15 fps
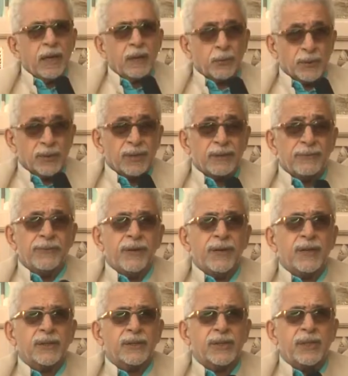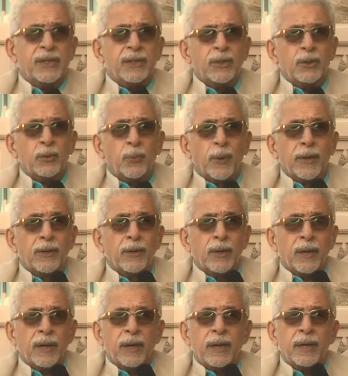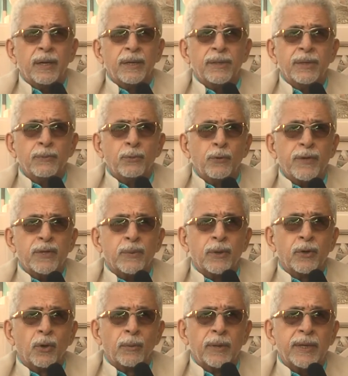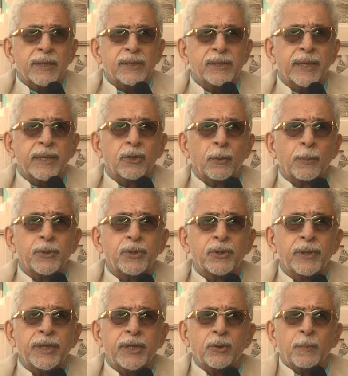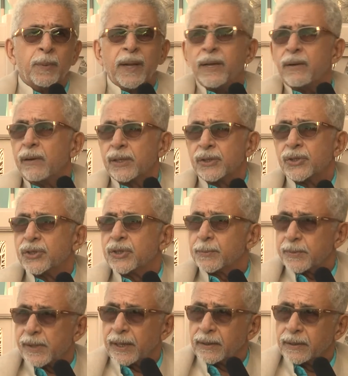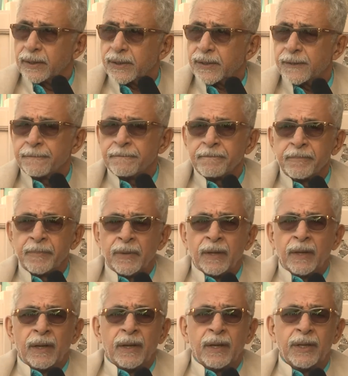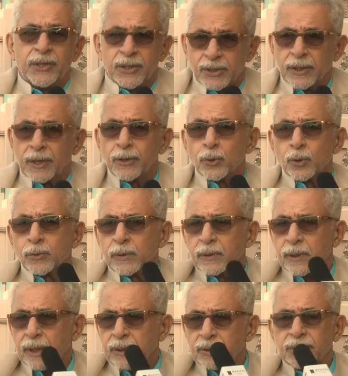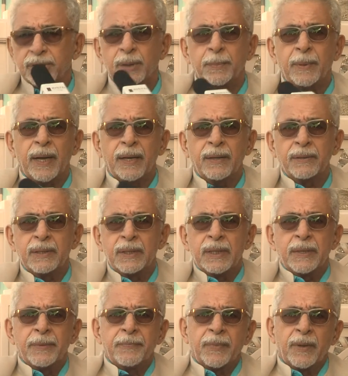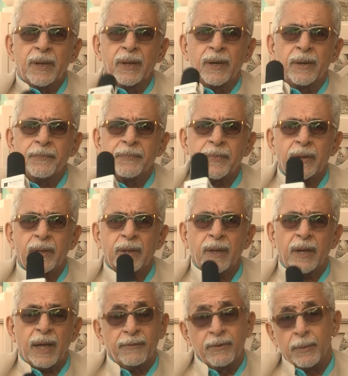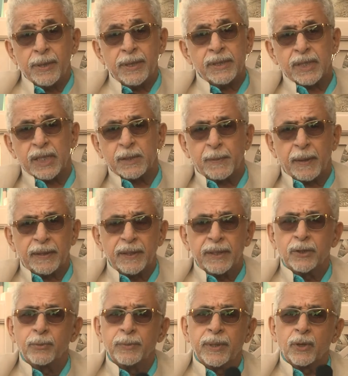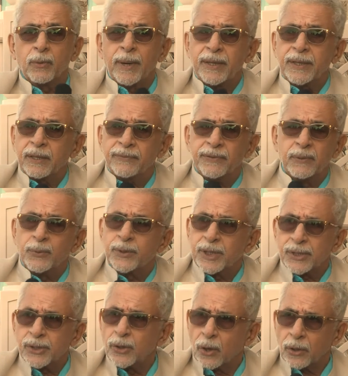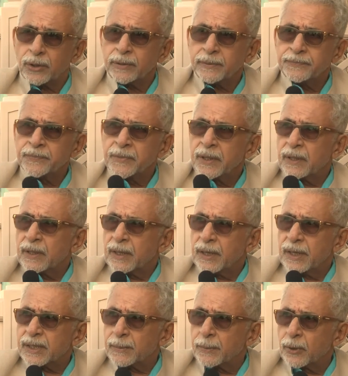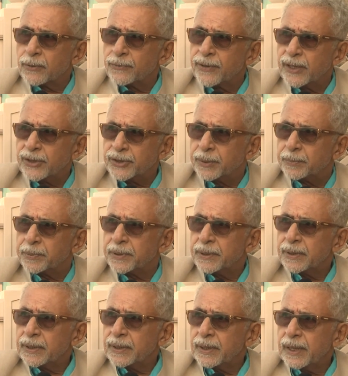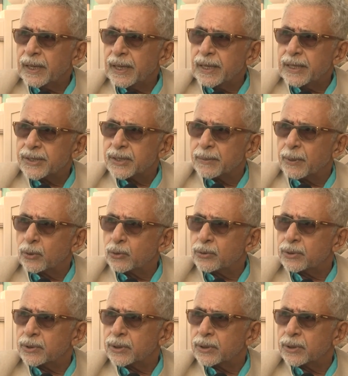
It was a very... in Indian movies, one normally doesn't get an opportunity to play relationships like this. It is an unusual relationship, and everybody is expecting it to be a romantic film, which it's not. It's about a friendship. It's about